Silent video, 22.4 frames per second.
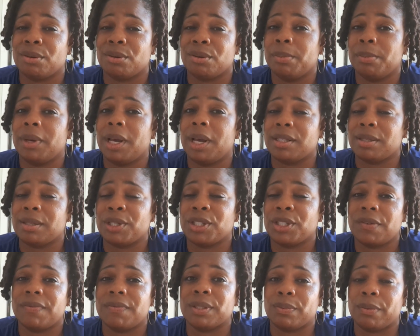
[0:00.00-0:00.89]
customer
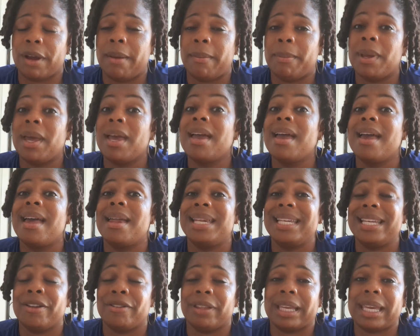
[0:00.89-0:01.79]
service rep
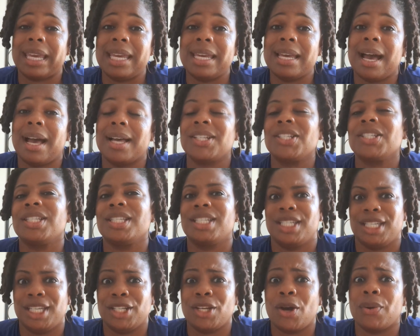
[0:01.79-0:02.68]
near the kiosk,
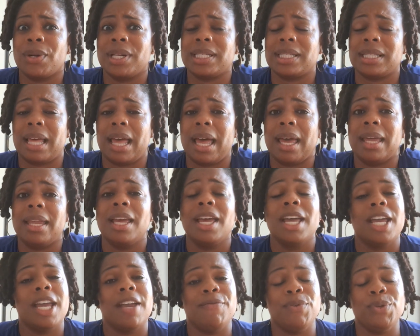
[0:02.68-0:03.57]
she told us that
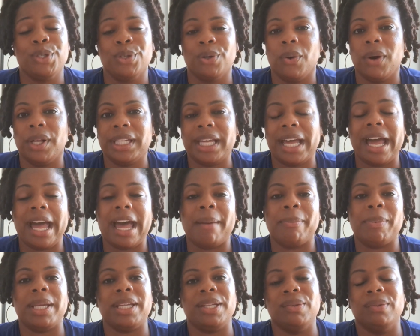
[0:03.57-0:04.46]
if you go on the
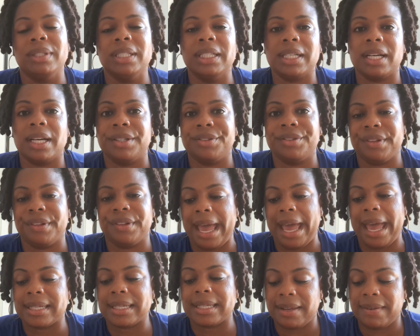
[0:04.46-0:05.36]
app and you look under the
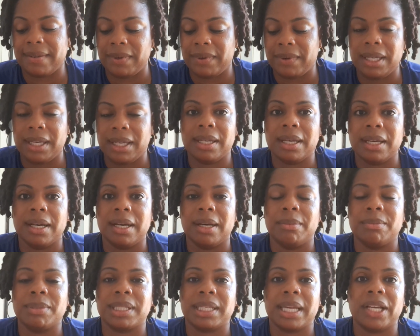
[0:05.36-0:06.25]
activity
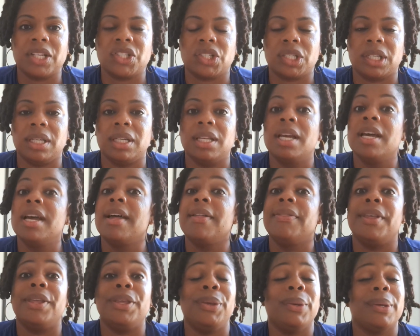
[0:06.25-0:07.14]
section,
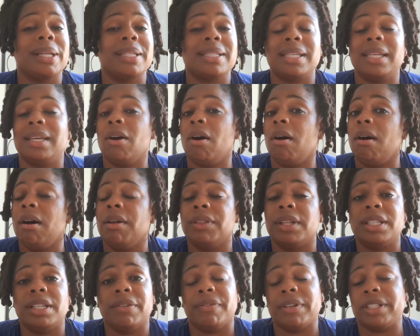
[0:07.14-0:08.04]
then you can see all
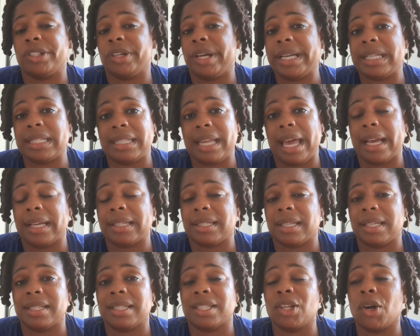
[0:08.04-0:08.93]
the different
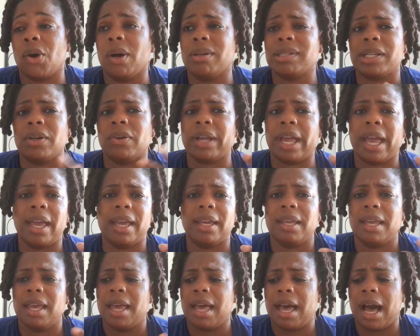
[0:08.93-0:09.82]
transactions. So I said,
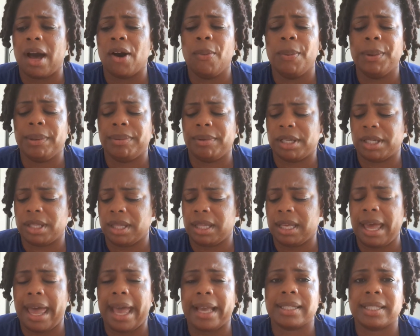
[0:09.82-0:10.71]
okay. I opened up
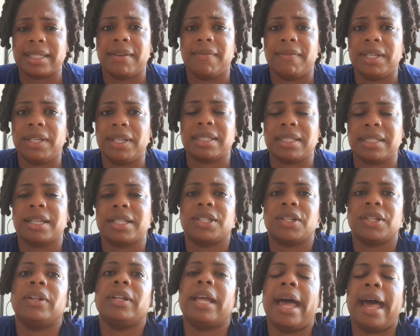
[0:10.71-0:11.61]
the activity
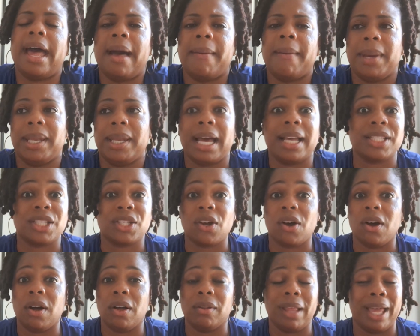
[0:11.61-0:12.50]
section on the app, and I
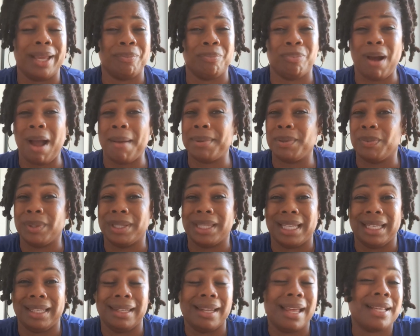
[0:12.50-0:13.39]
saw, like, probably
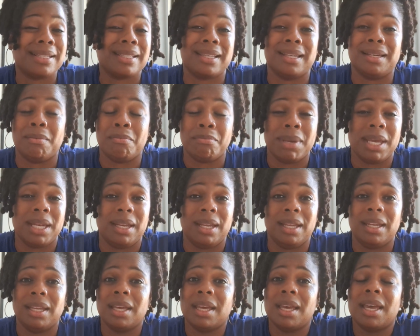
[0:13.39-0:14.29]
within less than a
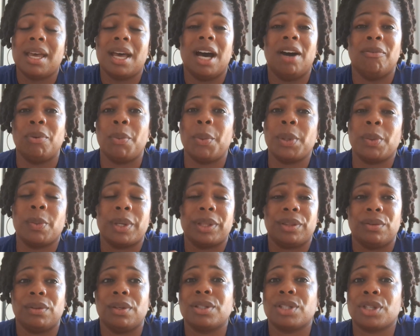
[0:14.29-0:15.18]
minute of when we went
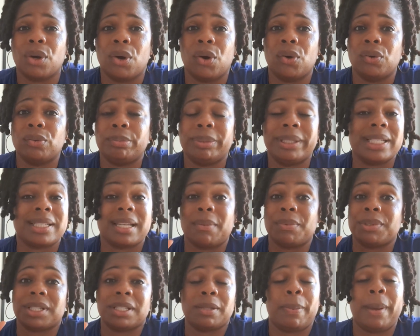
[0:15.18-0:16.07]
through the toll, because I
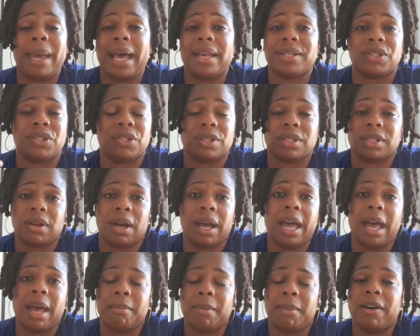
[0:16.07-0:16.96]
was just a passenger, so I
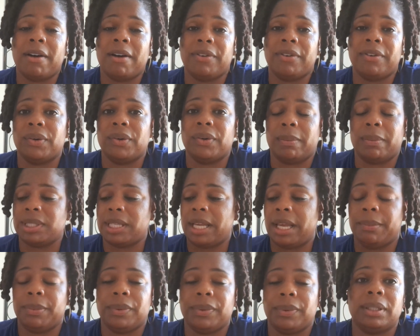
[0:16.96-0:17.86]
had my phone. I was
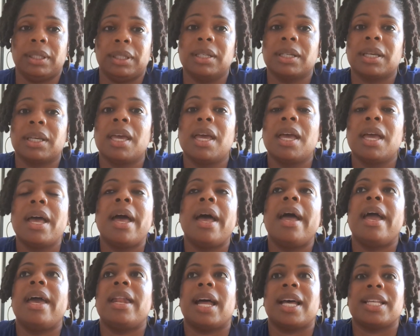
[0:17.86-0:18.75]
able to look,
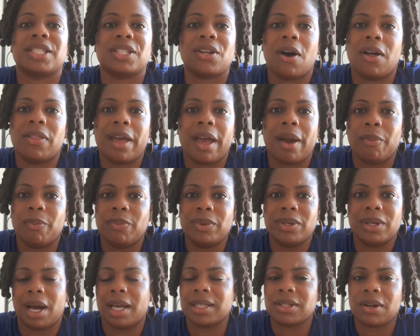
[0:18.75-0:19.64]
and I
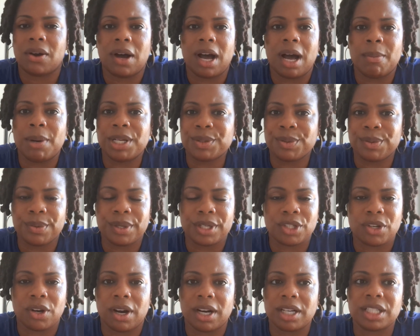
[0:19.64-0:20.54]
saw how much we were
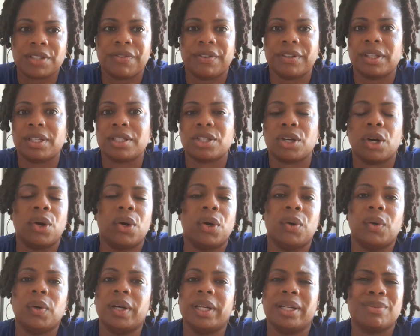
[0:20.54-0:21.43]
charged for the
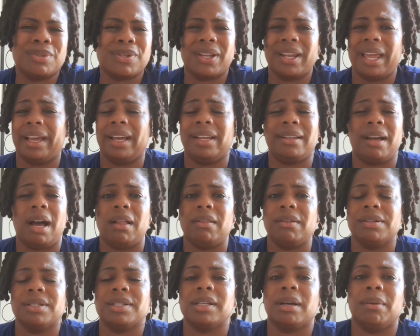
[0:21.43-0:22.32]
toll, and it was like
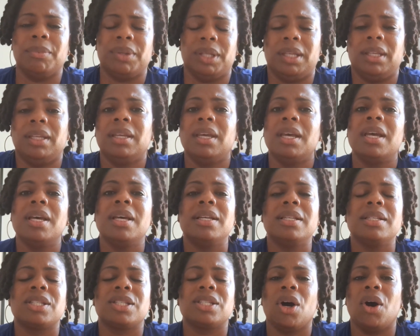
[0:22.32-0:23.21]
$1 something.
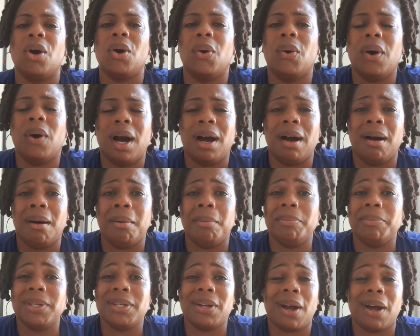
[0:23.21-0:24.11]
So,
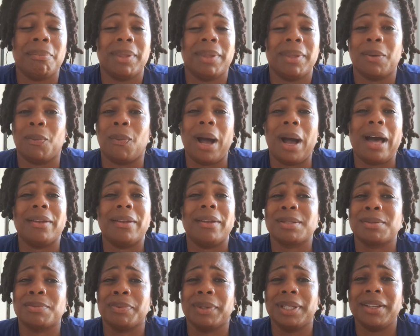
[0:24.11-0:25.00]
I'm thinking, wow, this
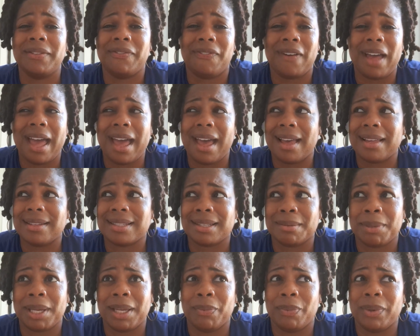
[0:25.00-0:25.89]
is really fast. I
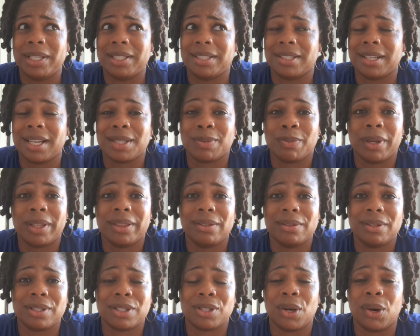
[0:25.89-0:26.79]
mean, we just went
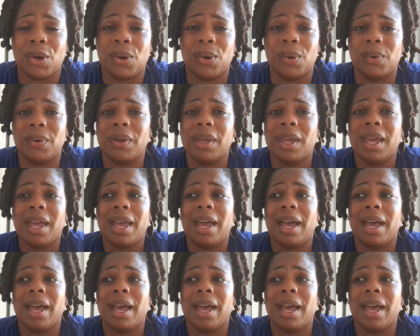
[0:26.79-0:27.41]
through the toll.